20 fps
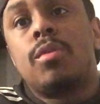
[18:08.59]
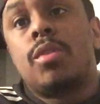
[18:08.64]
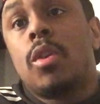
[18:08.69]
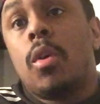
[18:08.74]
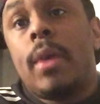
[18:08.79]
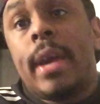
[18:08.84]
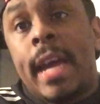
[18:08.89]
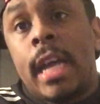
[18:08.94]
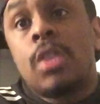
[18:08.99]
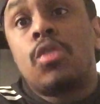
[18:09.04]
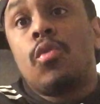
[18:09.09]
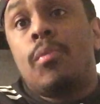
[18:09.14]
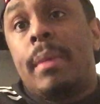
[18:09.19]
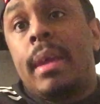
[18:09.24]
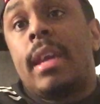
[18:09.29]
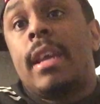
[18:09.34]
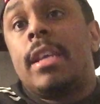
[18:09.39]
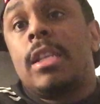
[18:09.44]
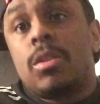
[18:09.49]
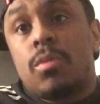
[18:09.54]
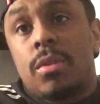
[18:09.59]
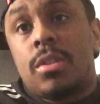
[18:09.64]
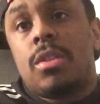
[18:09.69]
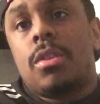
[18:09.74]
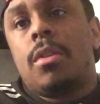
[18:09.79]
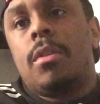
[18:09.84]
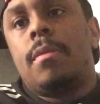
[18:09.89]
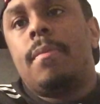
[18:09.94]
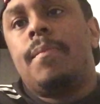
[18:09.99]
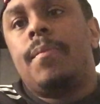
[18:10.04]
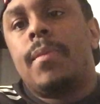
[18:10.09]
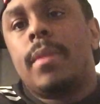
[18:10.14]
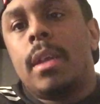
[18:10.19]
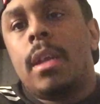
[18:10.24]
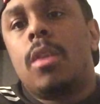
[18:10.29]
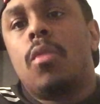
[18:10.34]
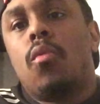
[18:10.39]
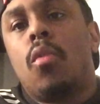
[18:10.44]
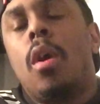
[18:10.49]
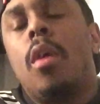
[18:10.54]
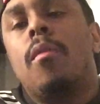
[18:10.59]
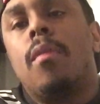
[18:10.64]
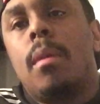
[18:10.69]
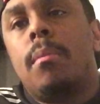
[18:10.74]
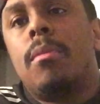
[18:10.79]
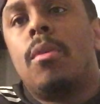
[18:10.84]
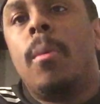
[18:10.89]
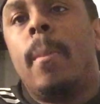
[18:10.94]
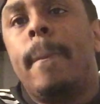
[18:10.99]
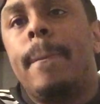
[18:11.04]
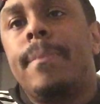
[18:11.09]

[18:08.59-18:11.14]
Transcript: So Edge will make his return in the Royal Rumble.